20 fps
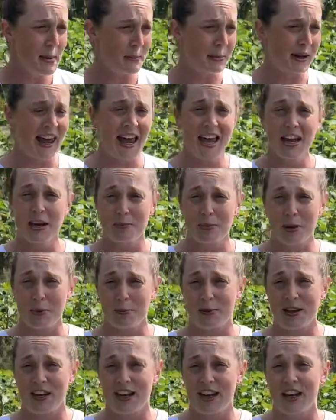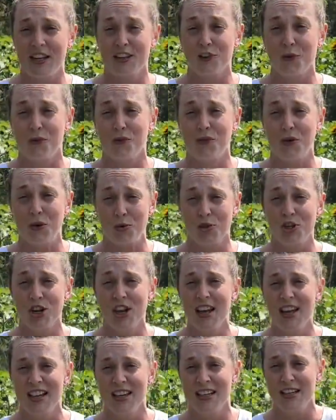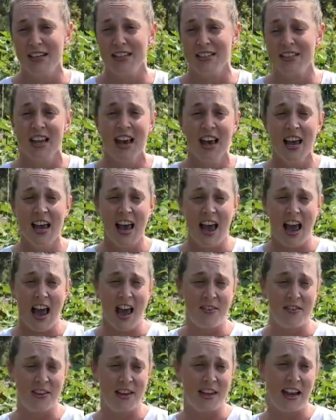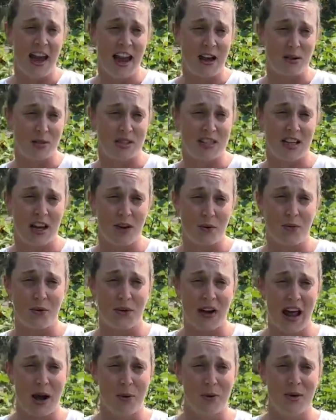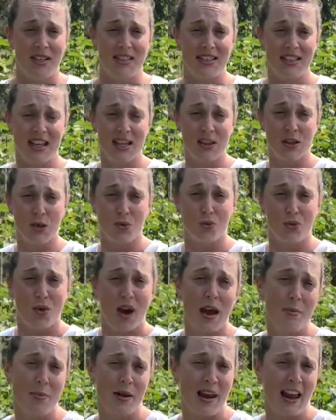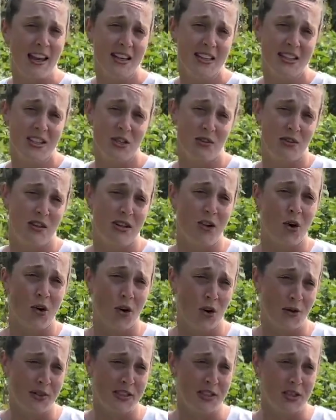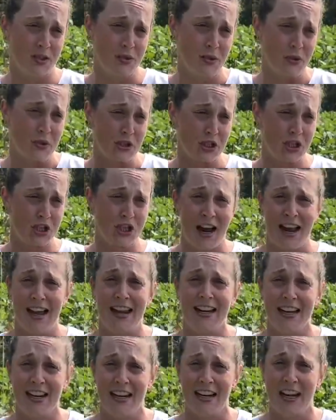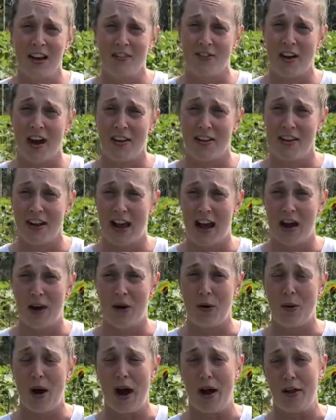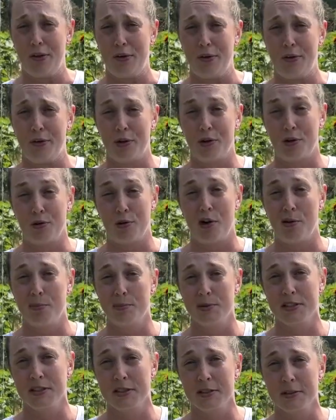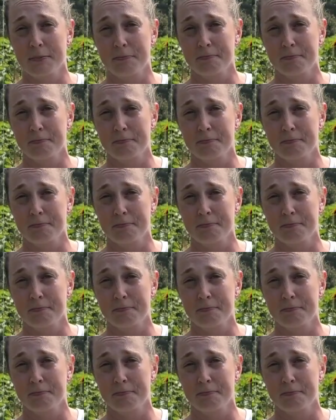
plan a bit better in the future, is having our sunflowers in the right place so they're not going to shade any of our other crops.